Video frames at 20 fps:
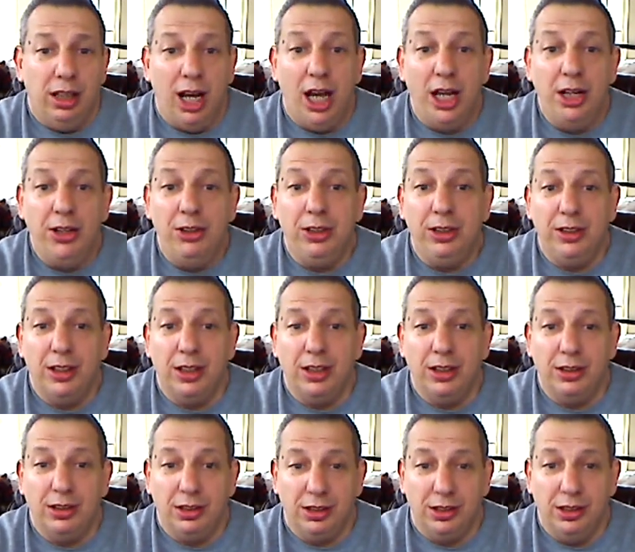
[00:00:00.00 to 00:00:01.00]
I took
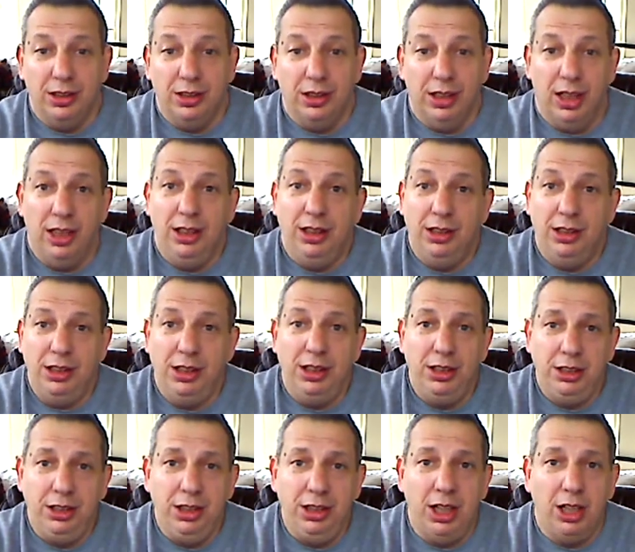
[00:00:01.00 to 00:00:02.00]
this, and this
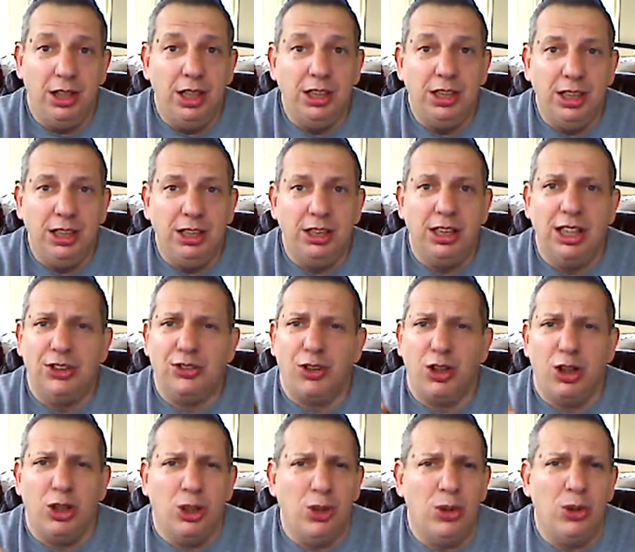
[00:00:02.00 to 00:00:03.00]
is, you know, this, this lasts
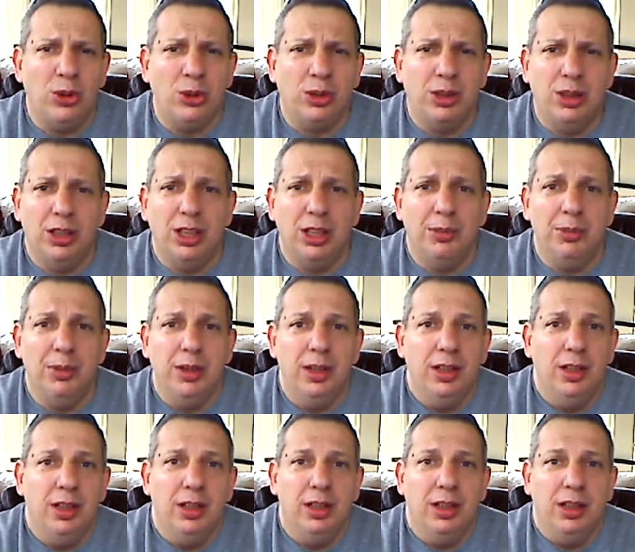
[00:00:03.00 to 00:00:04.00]
for a long time,
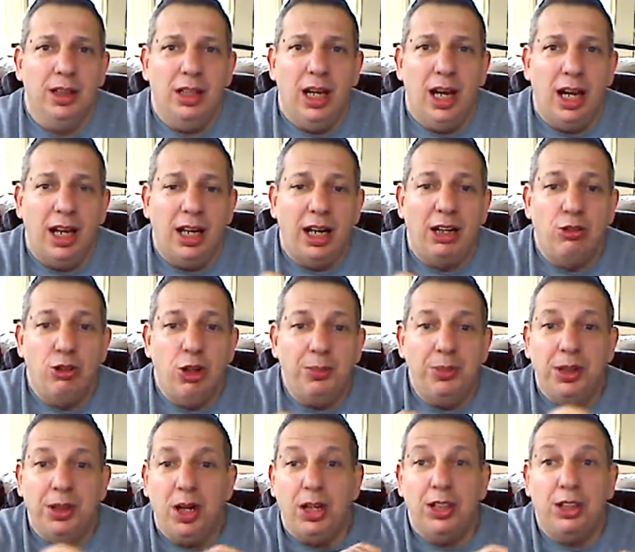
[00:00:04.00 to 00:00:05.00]
and I
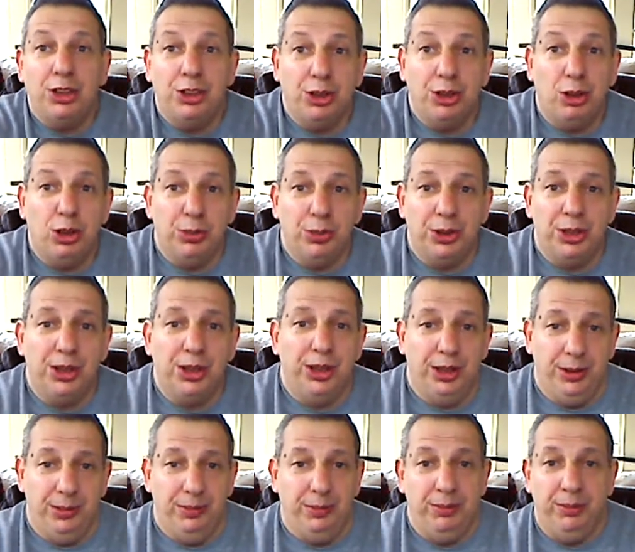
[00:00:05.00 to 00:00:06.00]
rubbed it on the shoulder
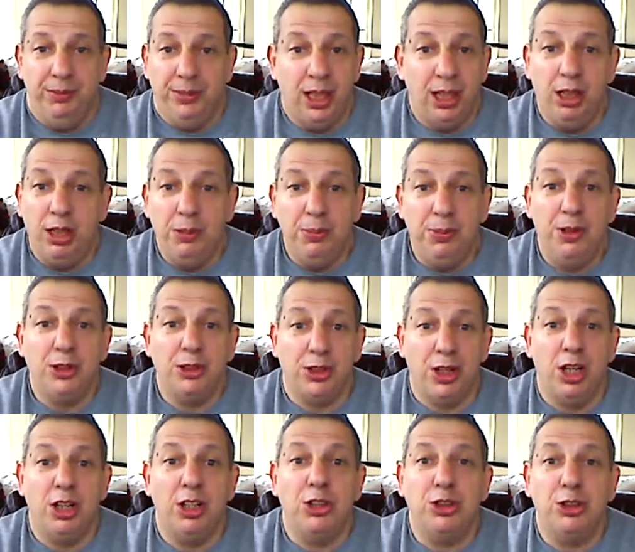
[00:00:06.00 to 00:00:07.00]
machine. Not on the person,
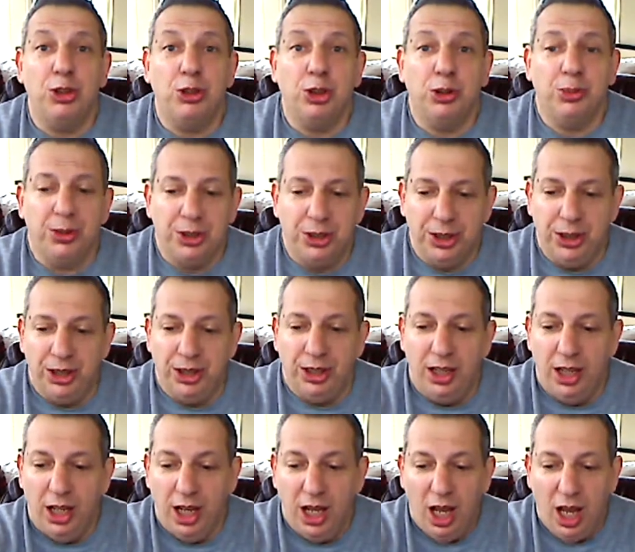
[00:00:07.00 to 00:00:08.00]
on the shoulder machine.
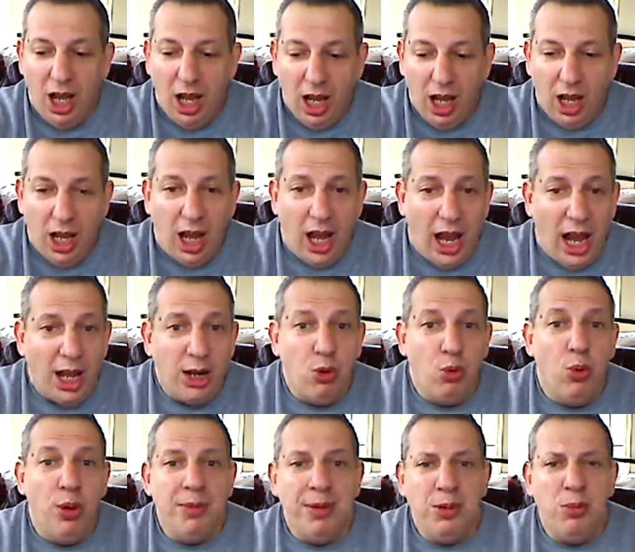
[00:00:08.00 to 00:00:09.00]

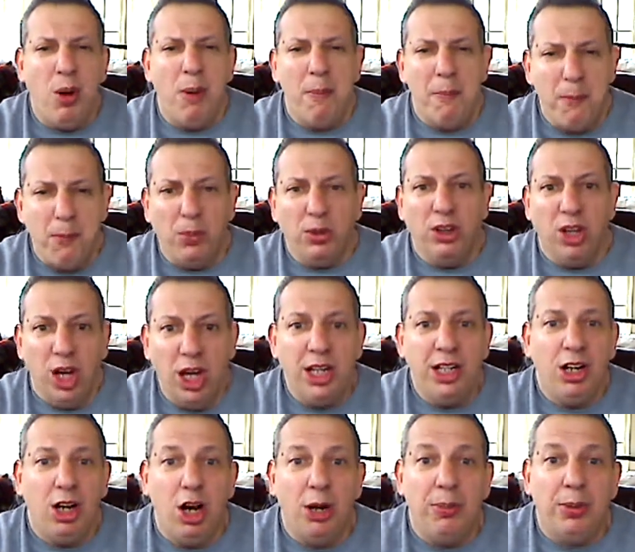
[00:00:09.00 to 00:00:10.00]
And women were
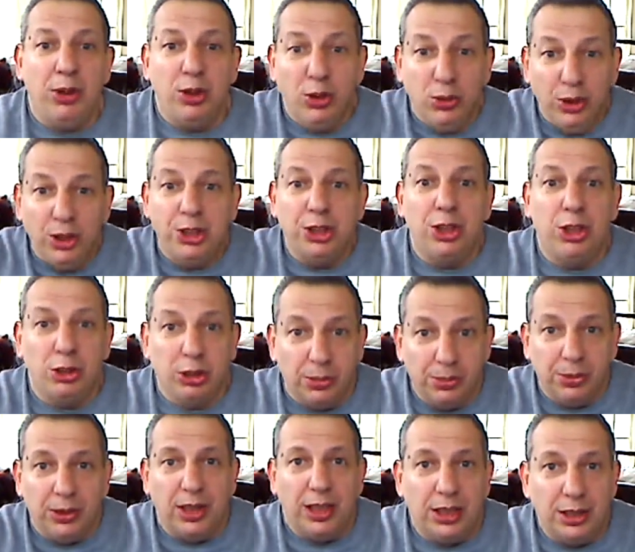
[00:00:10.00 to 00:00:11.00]
lined up doing shoulder
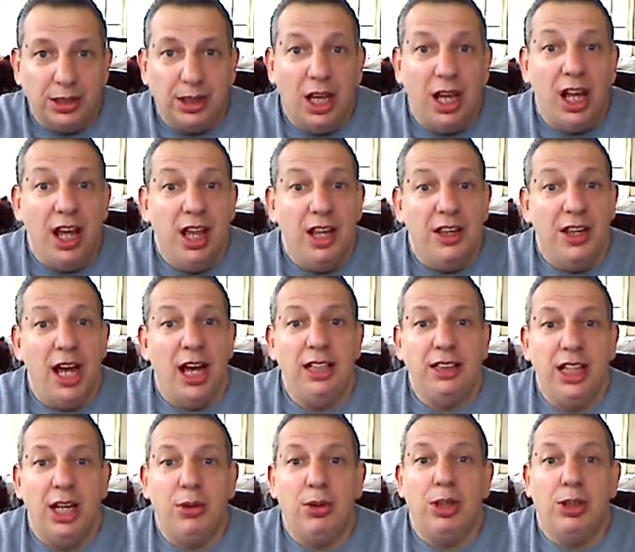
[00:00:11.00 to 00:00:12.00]
press.
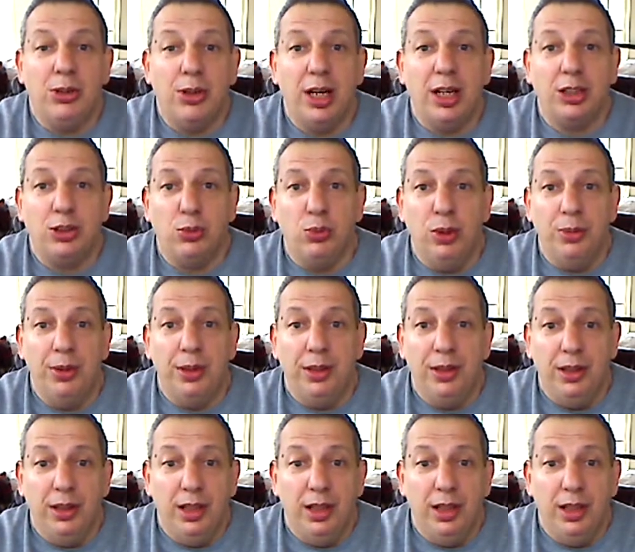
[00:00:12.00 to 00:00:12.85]
That's how it attracts women.